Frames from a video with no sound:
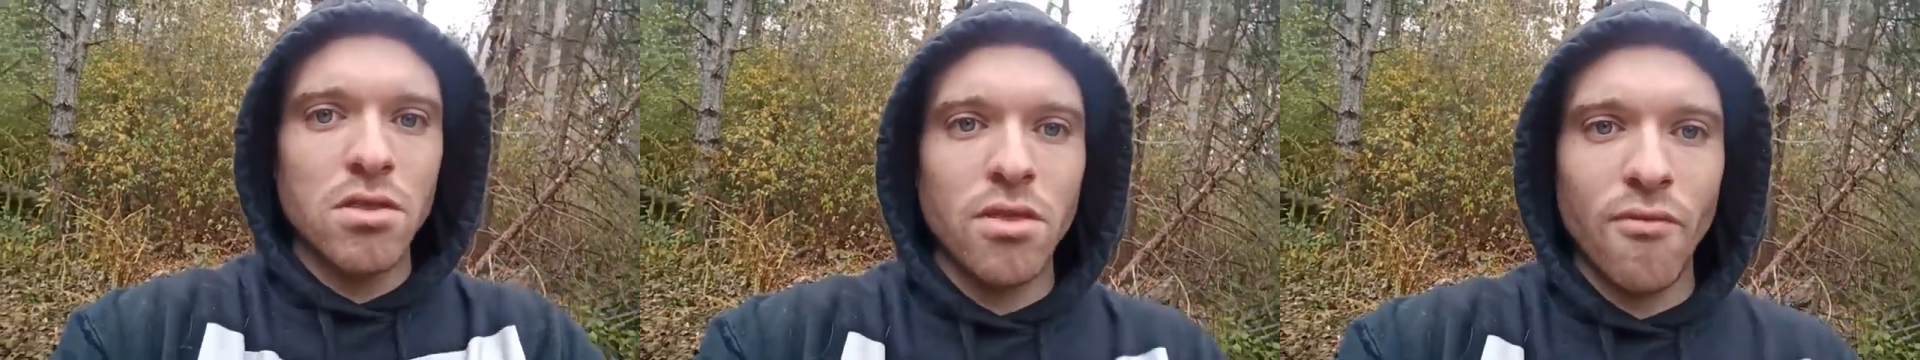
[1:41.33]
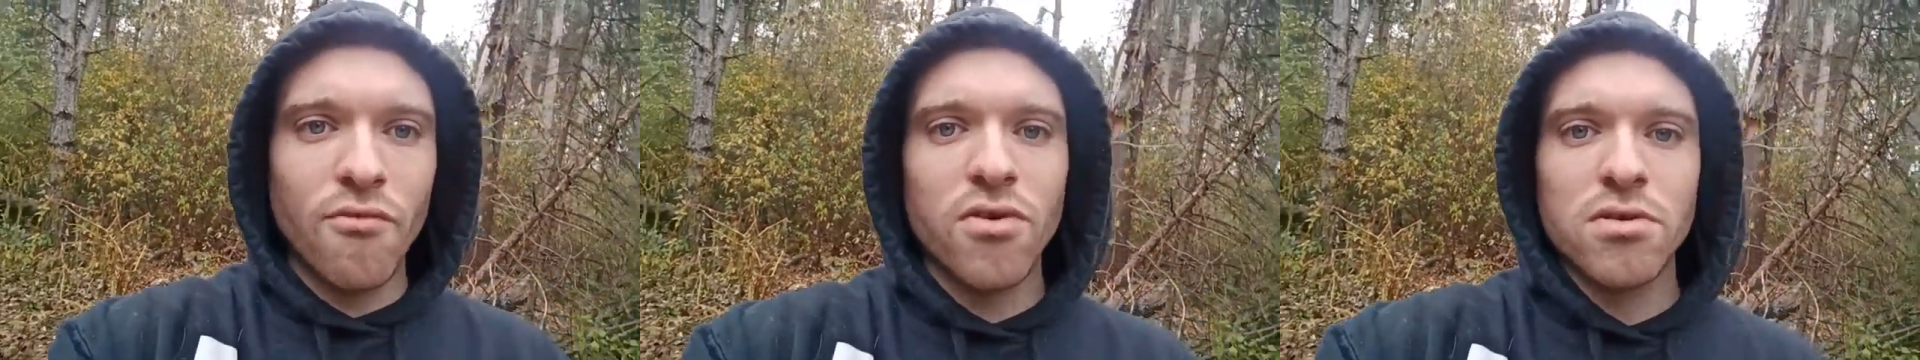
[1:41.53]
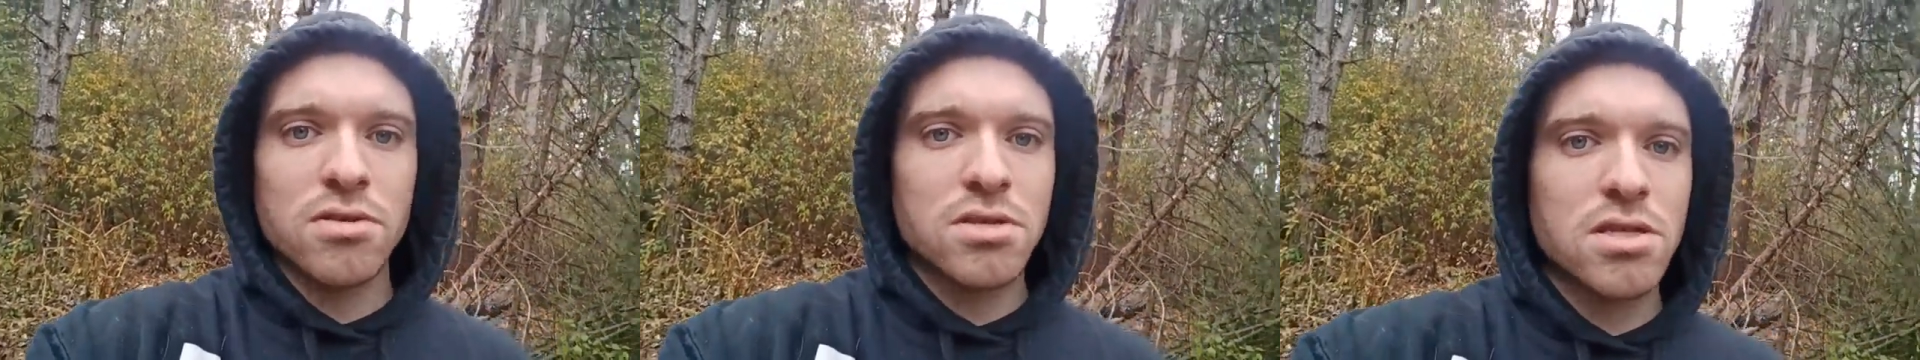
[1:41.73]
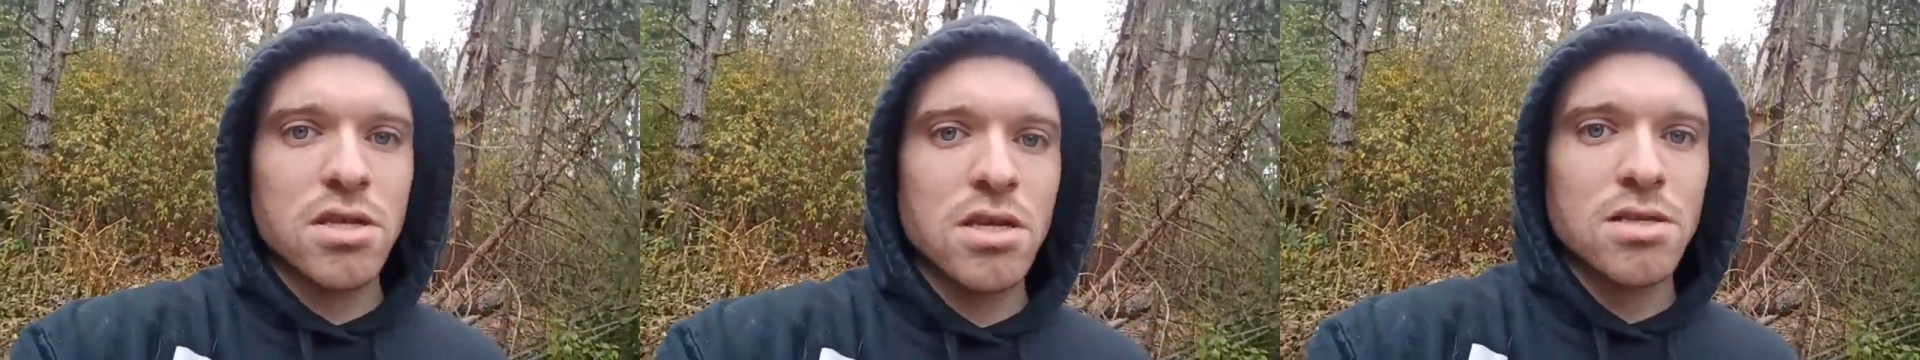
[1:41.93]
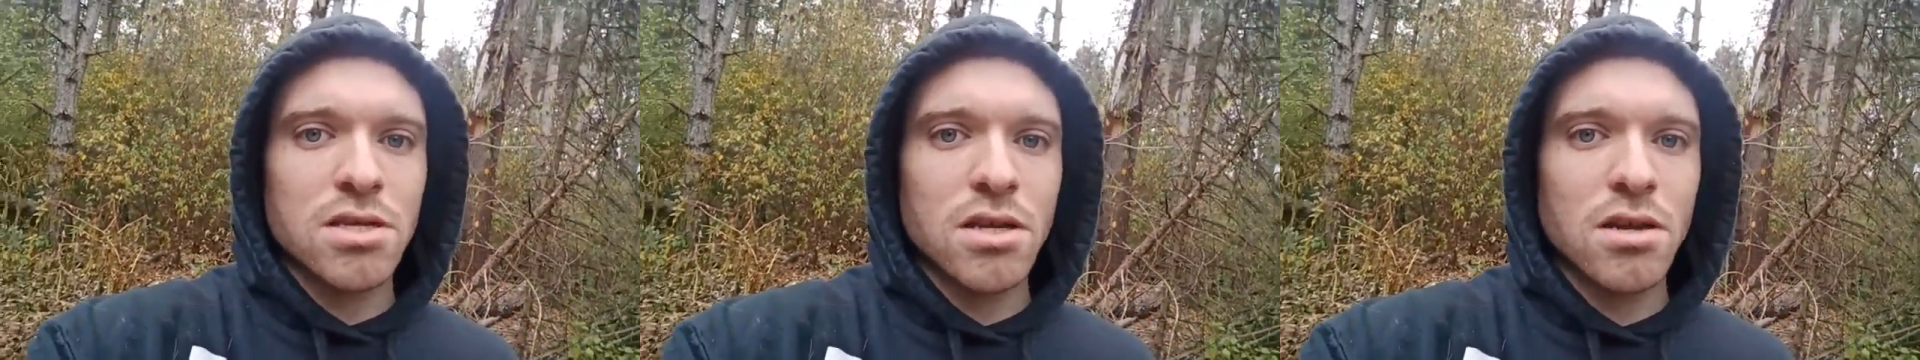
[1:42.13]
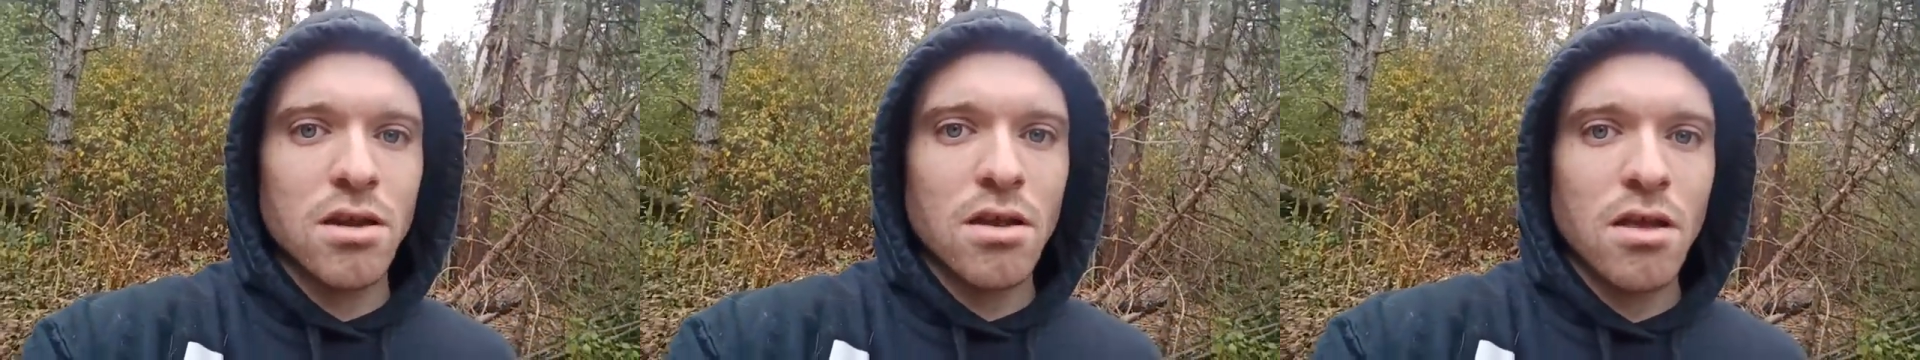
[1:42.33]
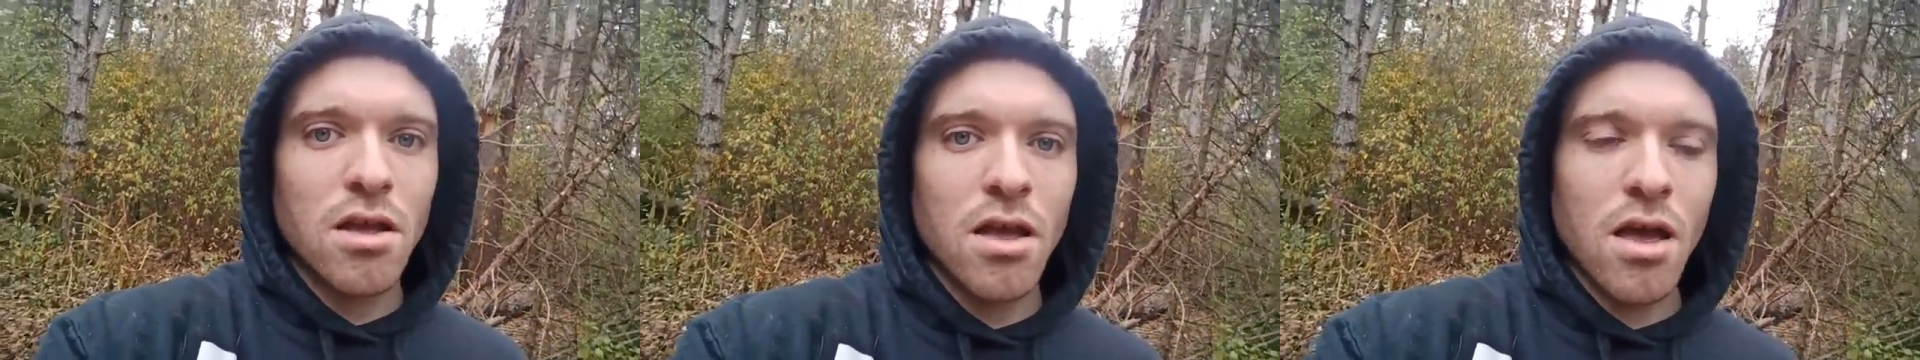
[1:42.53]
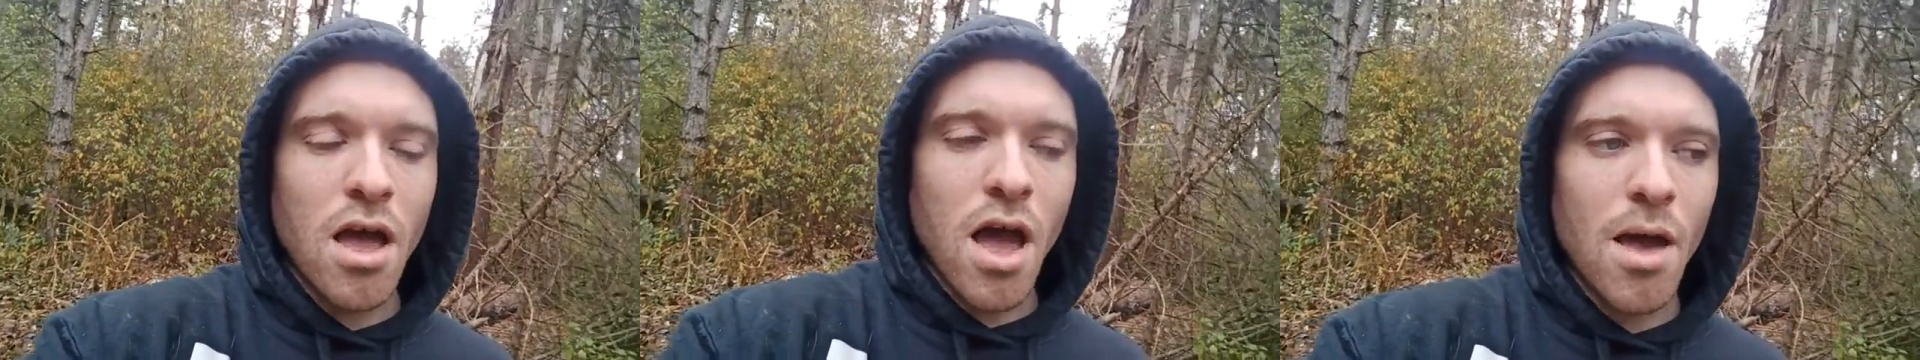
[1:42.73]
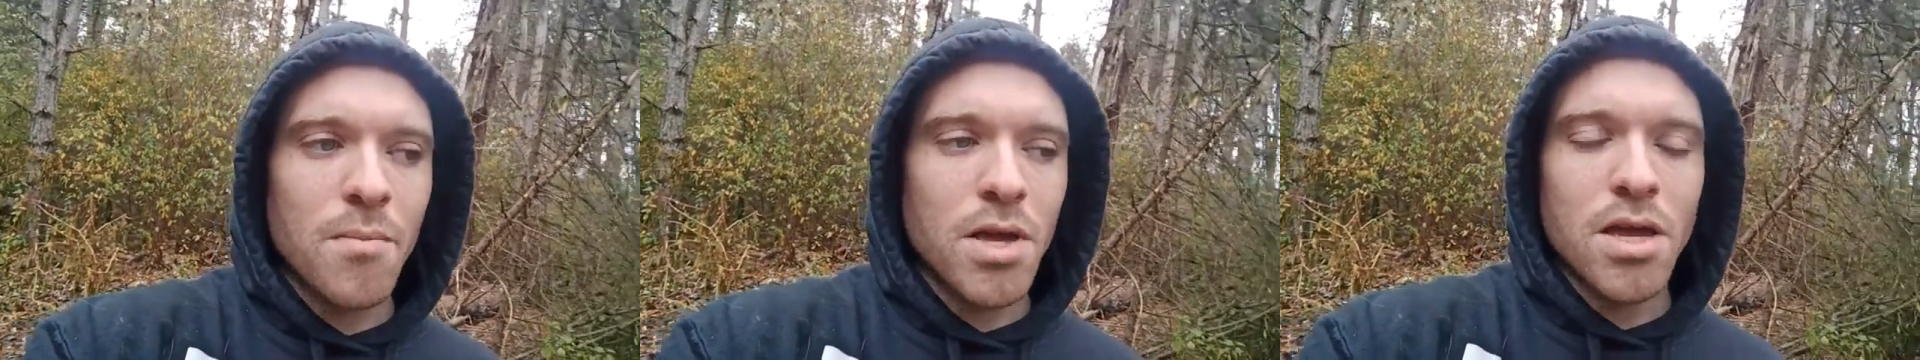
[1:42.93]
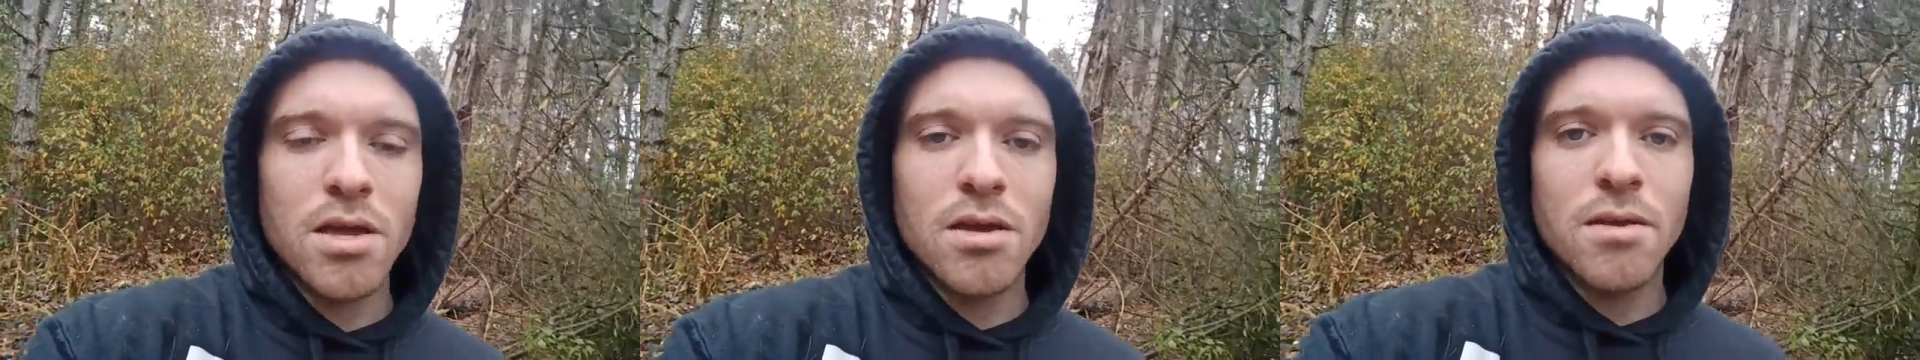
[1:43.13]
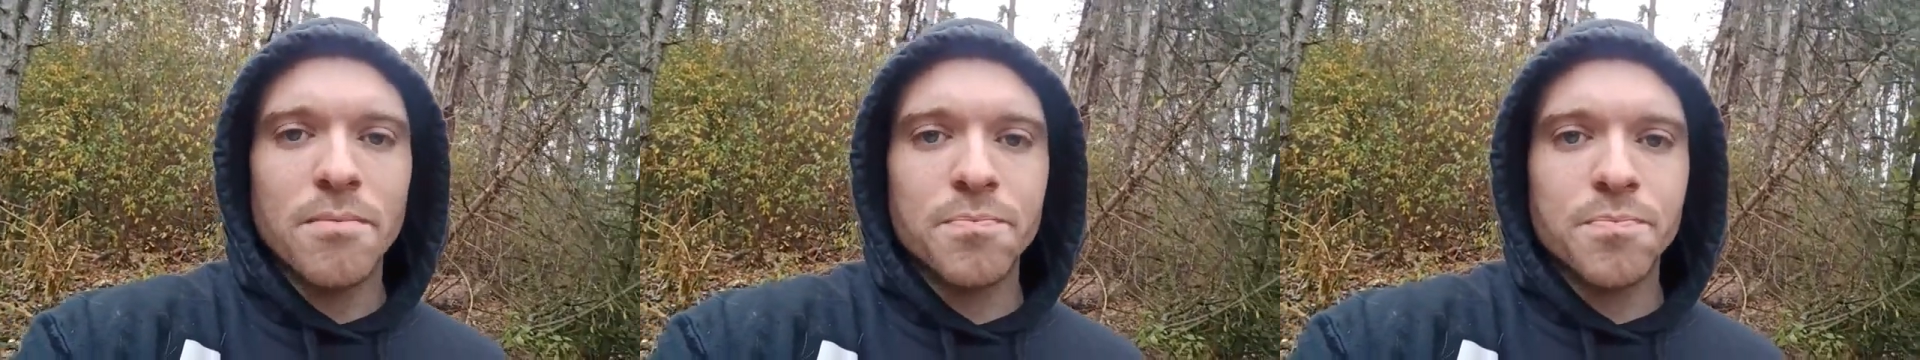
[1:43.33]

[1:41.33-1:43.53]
the first season. I mean,